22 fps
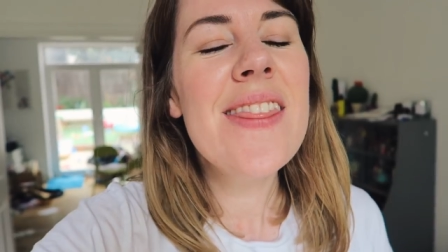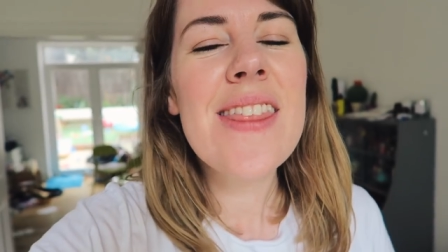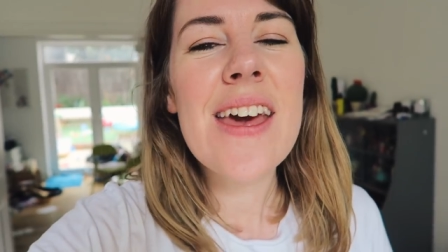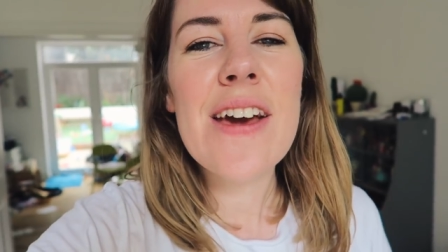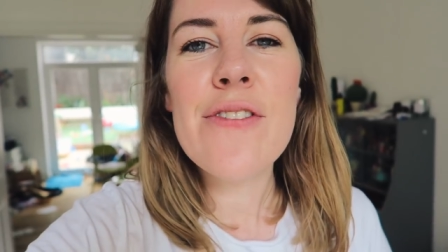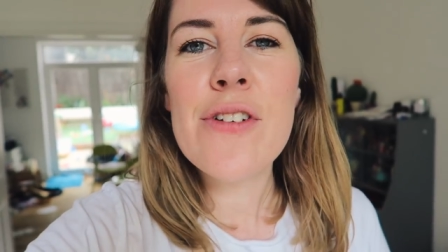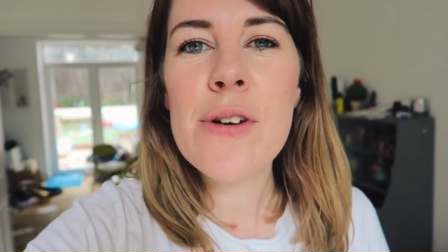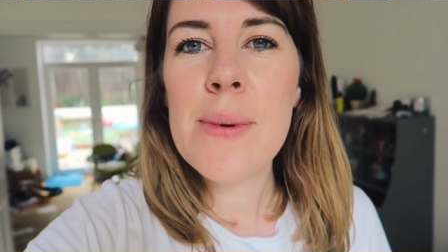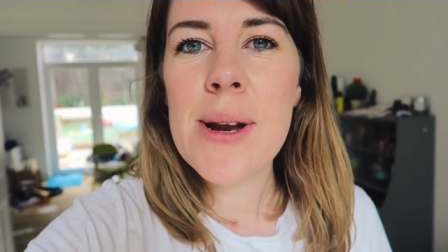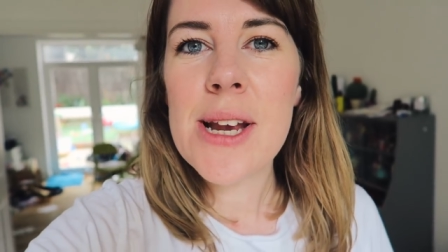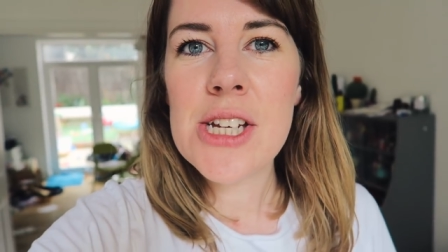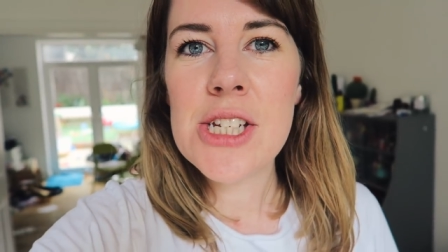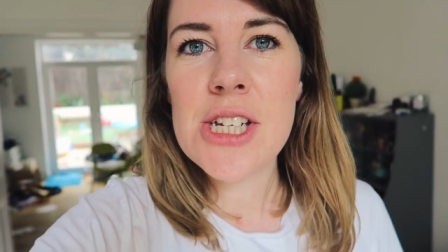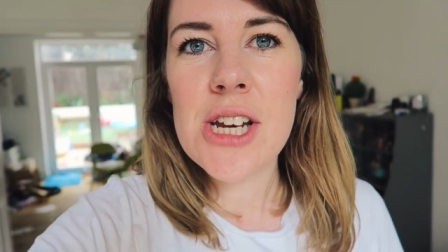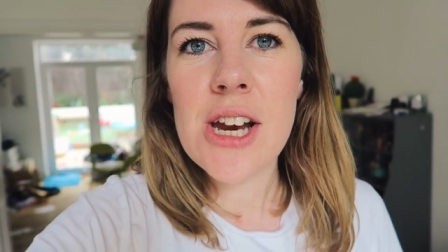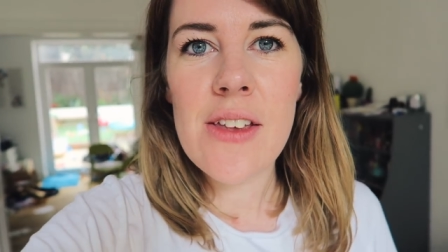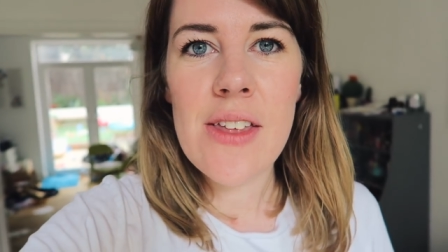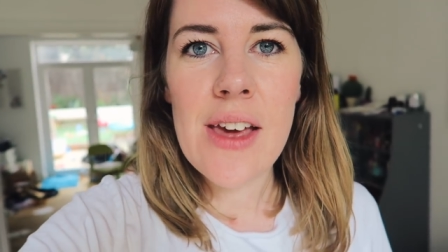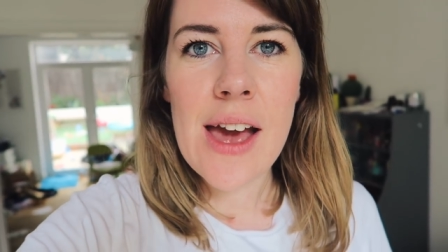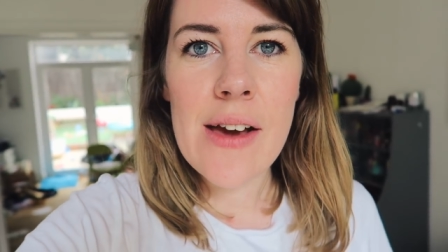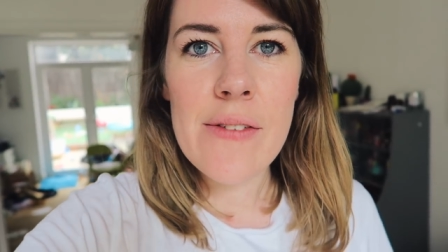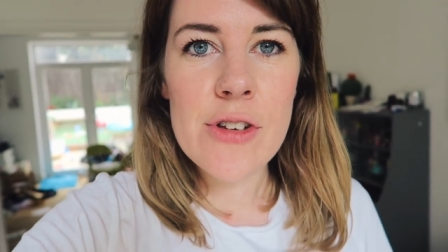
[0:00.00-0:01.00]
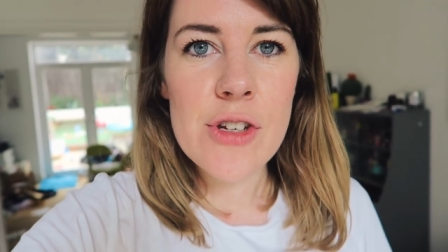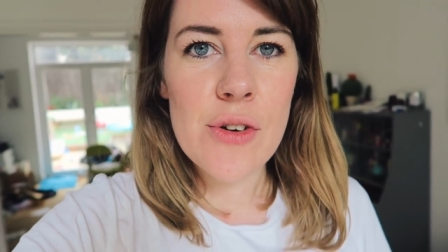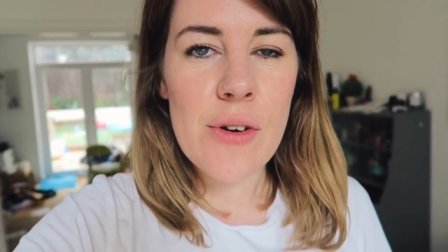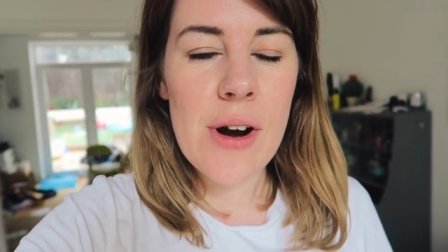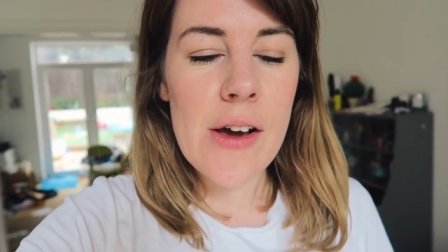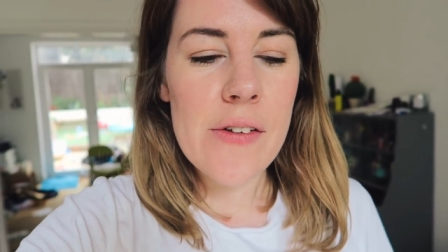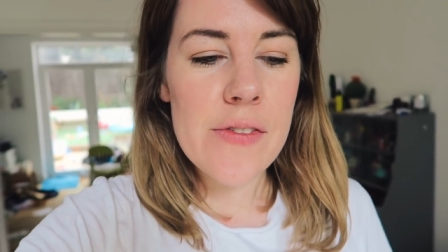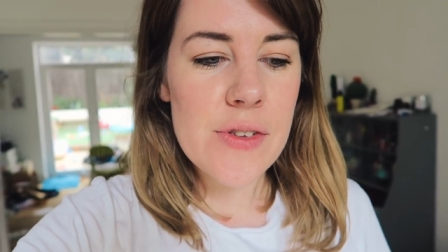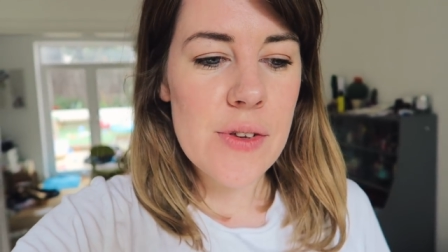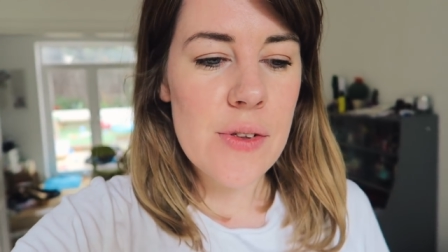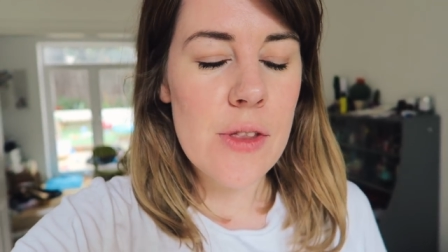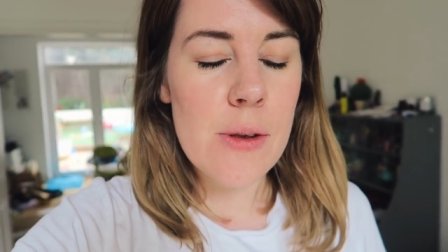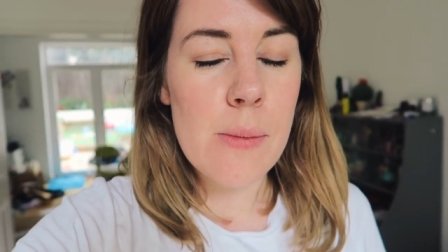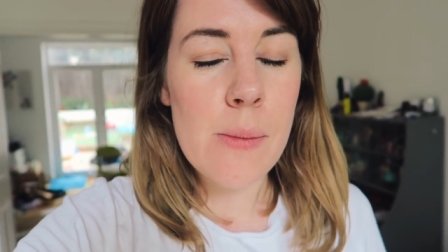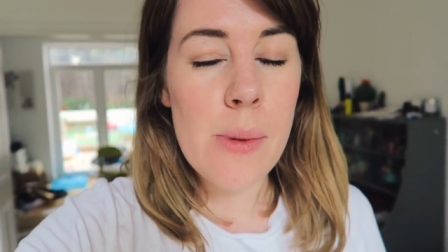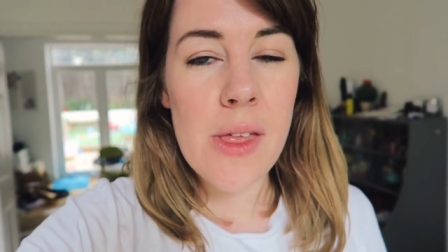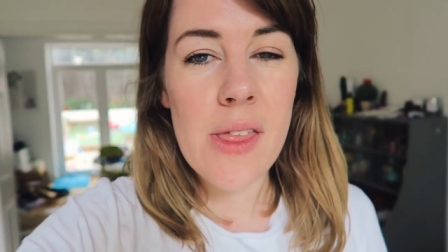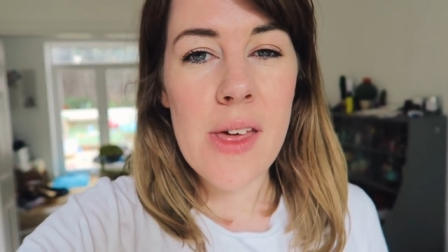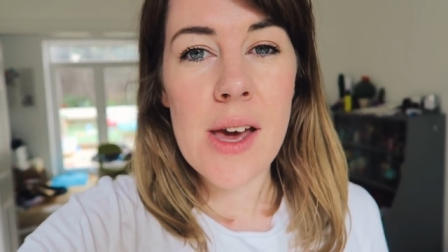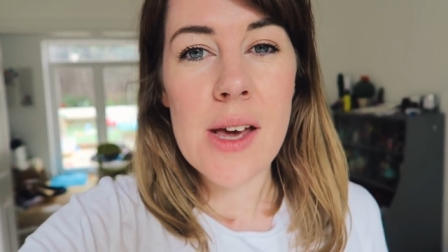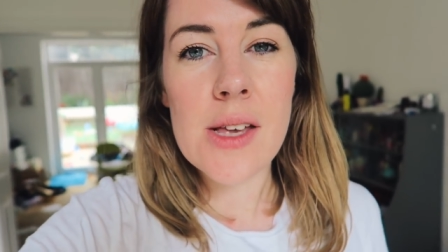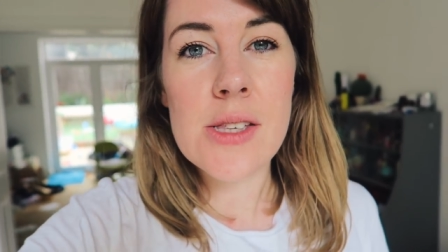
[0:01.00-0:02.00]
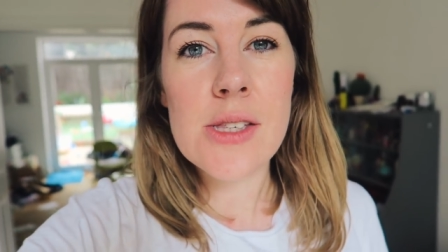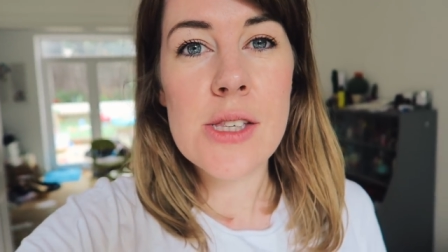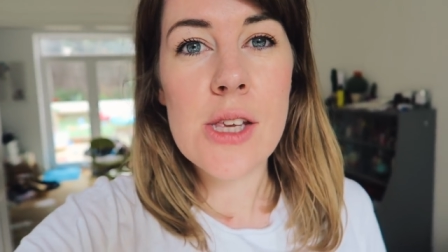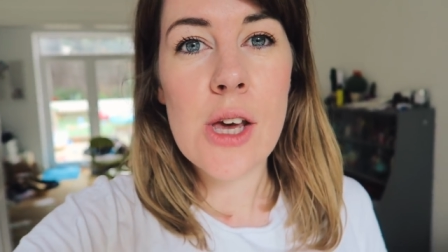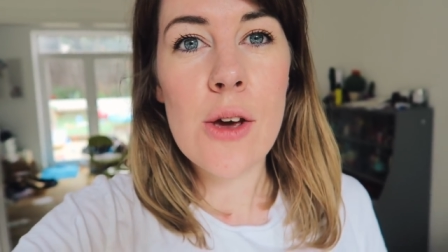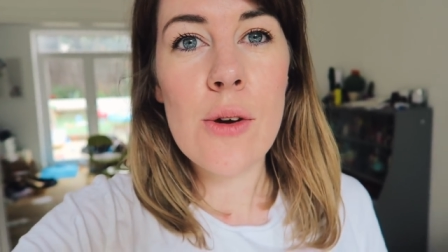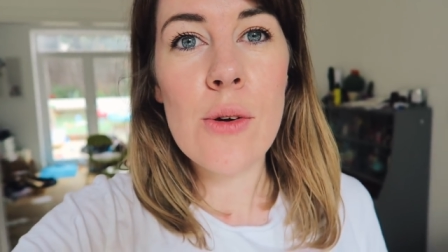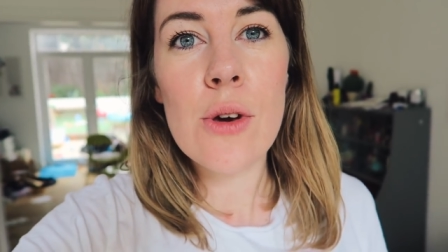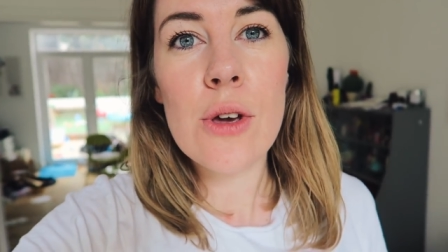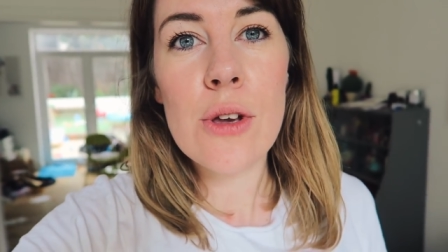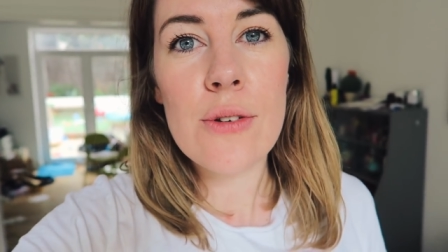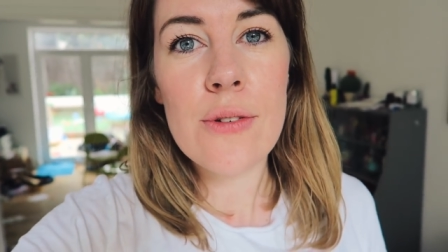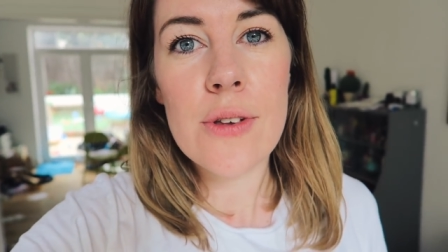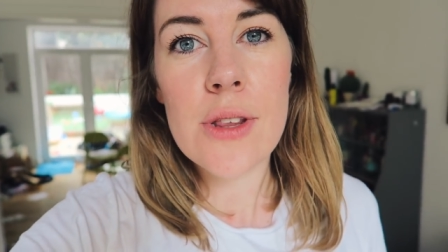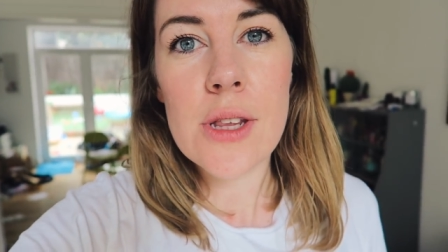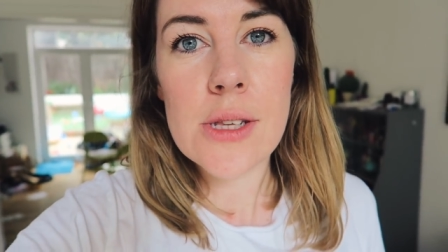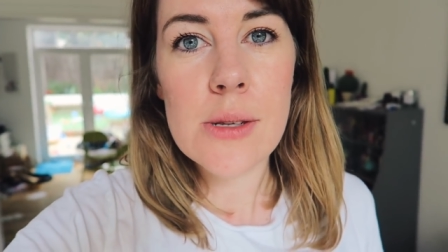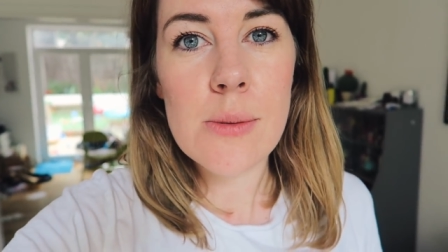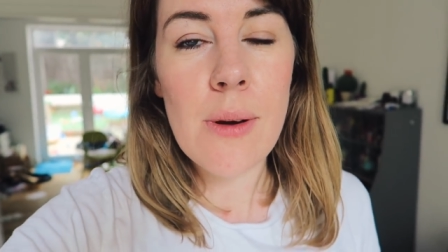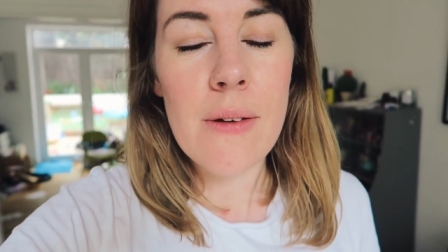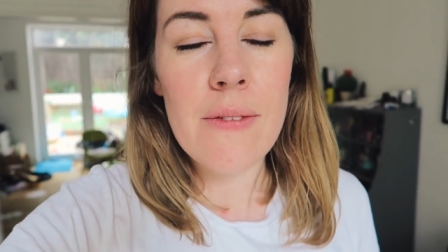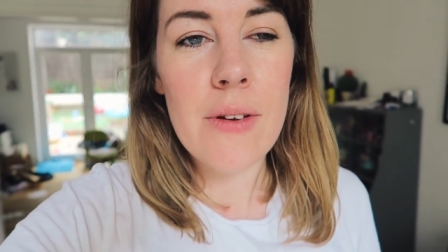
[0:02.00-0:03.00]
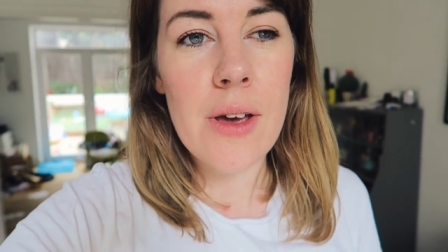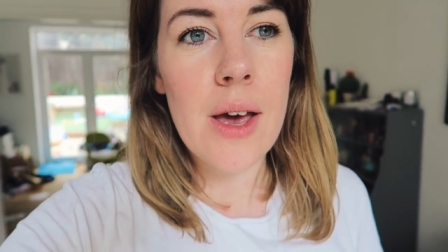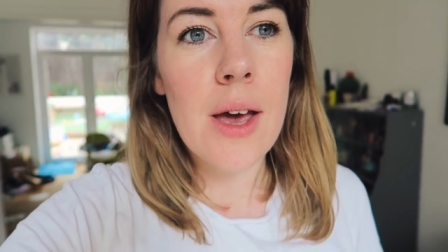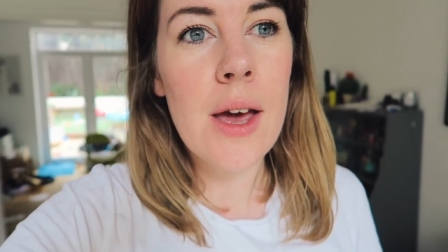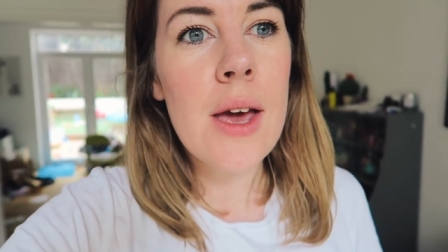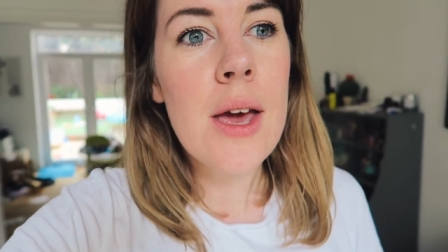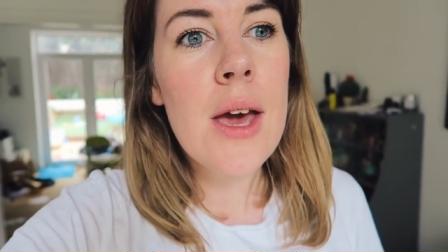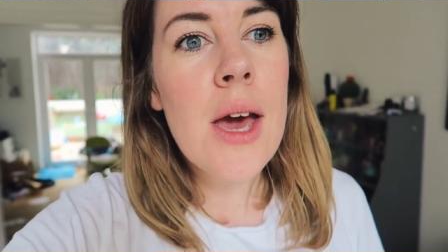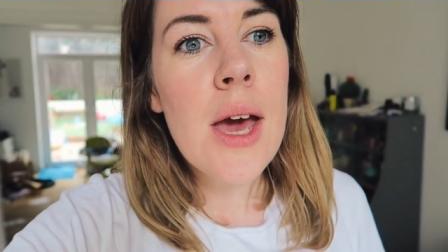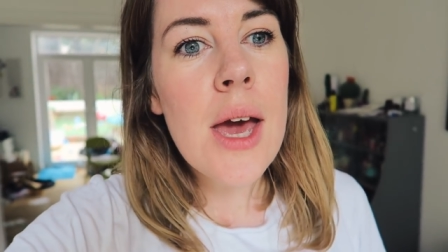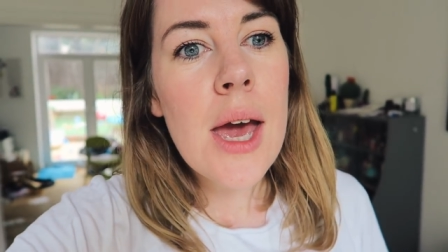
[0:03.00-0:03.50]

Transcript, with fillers: they're from last year, they have giraffes on them, but they're so good for this weather.